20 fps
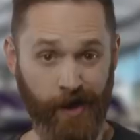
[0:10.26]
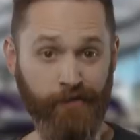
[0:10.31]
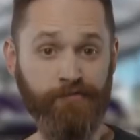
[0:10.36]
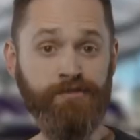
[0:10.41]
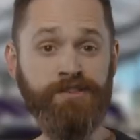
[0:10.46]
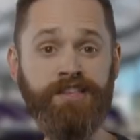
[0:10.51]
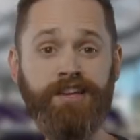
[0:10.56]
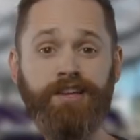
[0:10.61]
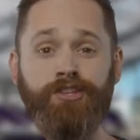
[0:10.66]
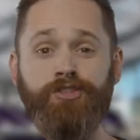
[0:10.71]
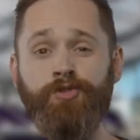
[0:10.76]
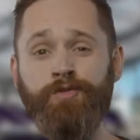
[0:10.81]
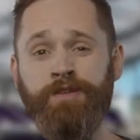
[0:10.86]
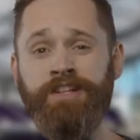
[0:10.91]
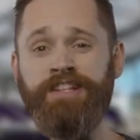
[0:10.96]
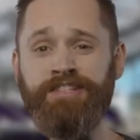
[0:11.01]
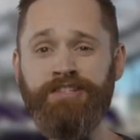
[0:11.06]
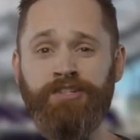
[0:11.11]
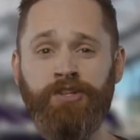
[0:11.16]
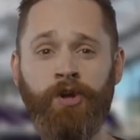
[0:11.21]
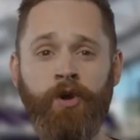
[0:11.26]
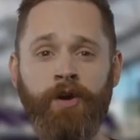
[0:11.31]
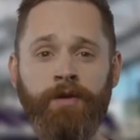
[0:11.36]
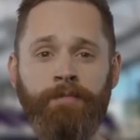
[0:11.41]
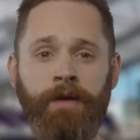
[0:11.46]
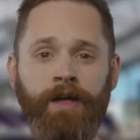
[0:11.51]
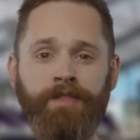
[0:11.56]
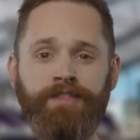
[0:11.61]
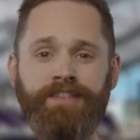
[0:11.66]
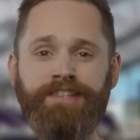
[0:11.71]
Everything you need to know
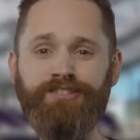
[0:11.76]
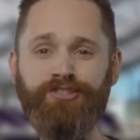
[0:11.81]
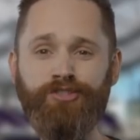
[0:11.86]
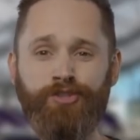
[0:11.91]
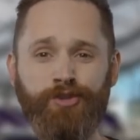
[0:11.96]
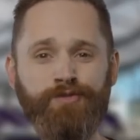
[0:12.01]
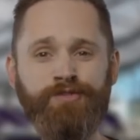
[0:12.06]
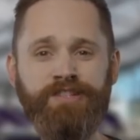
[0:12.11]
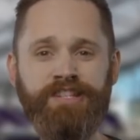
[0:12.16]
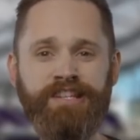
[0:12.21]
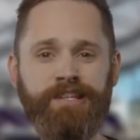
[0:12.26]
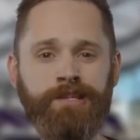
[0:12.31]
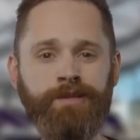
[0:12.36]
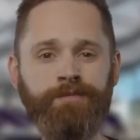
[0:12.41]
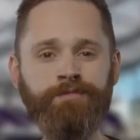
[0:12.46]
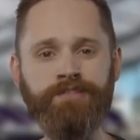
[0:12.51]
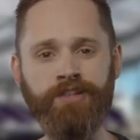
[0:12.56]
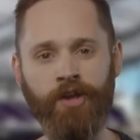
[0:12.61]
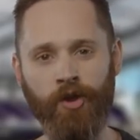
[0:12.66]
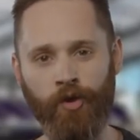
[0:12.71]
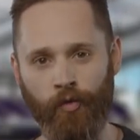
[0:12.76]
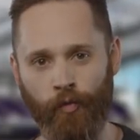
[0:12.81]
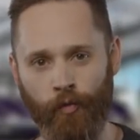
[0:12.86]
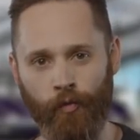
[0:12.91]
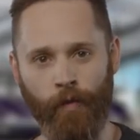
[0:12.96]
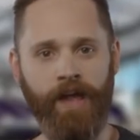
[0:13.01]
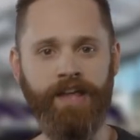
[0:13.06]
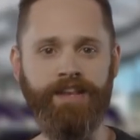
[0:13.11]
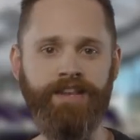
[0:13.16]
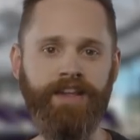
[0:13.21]
about these two teams
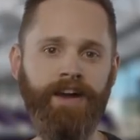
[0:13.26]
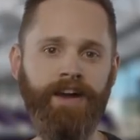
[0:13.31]
right